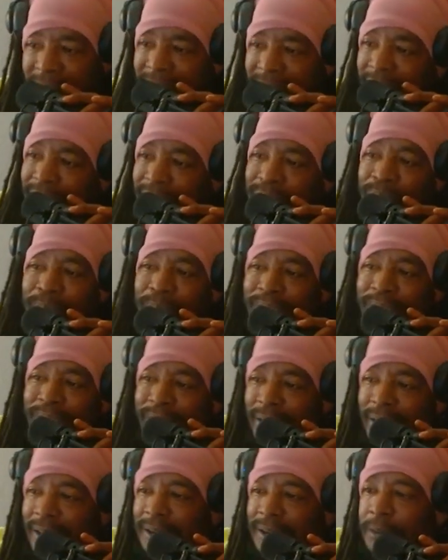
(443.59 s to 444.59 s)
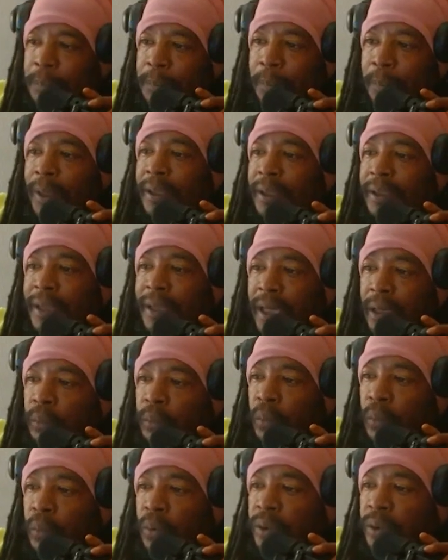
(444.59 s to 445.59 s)
each ridiculous pun had
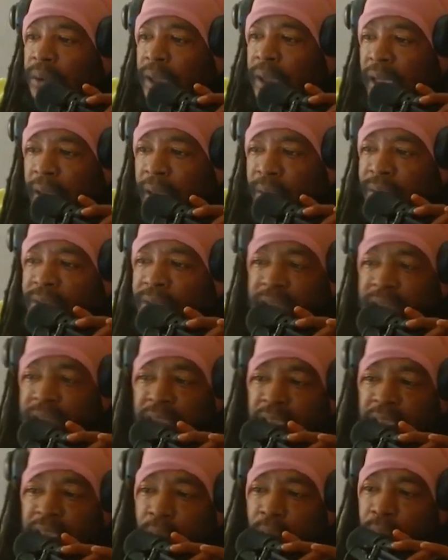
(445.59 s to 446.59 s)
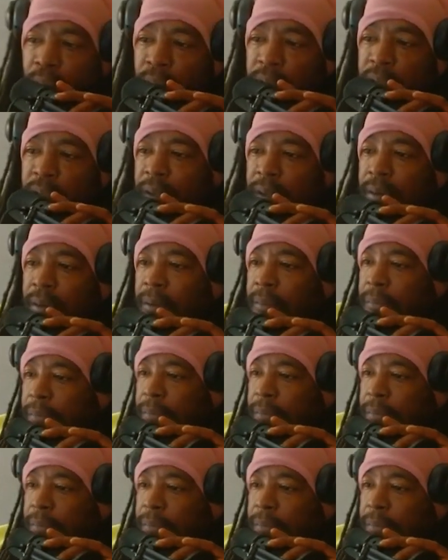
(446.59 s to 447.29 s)
worn Hell's CEO thin.